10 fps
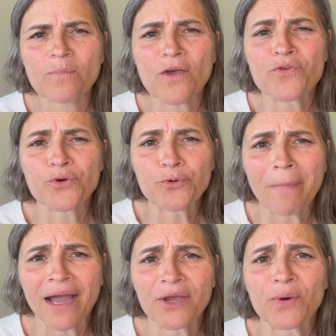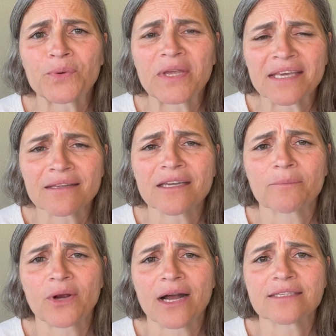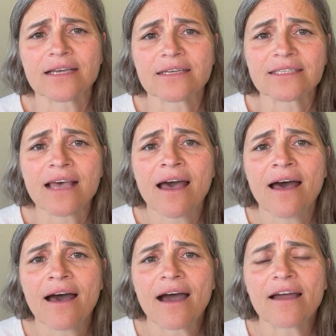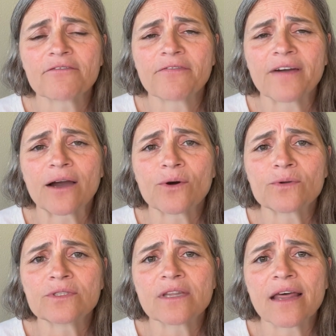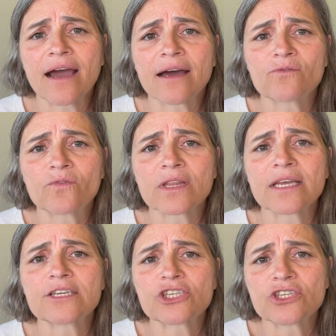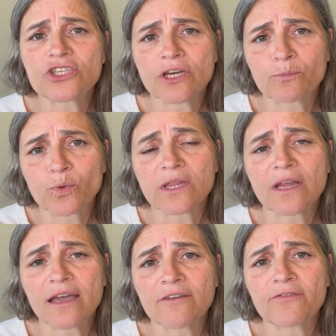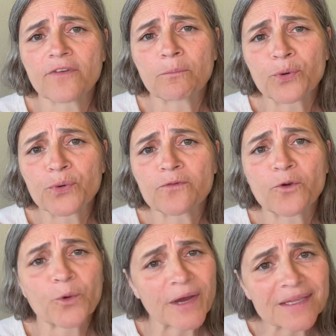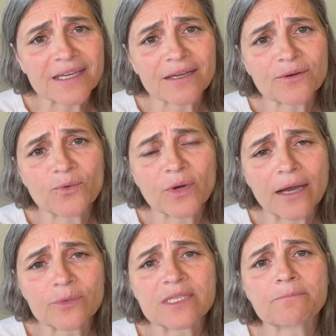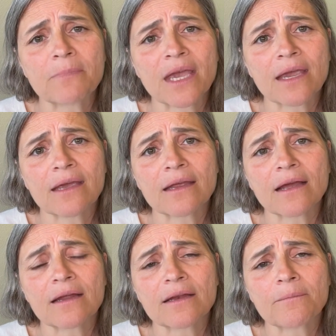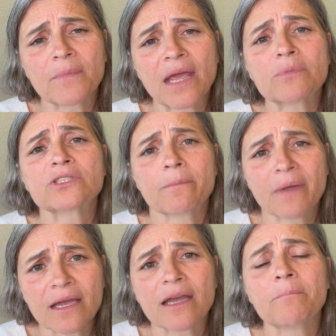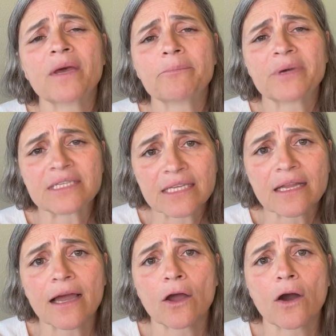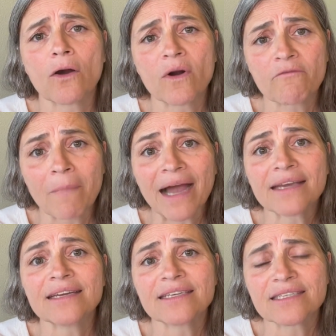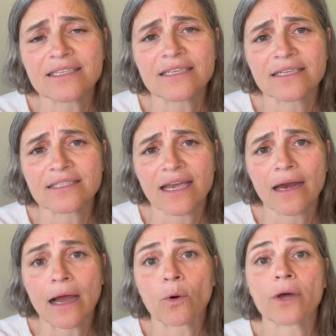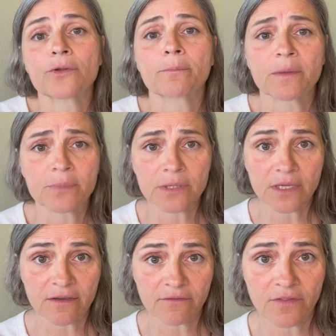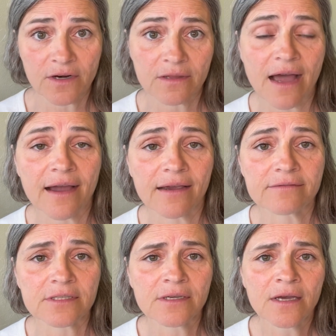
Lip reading: Through my own healing process, I found that relationship with life improved greatly when I was able to make a commitment to let go of my need to dictate how other people live their lives,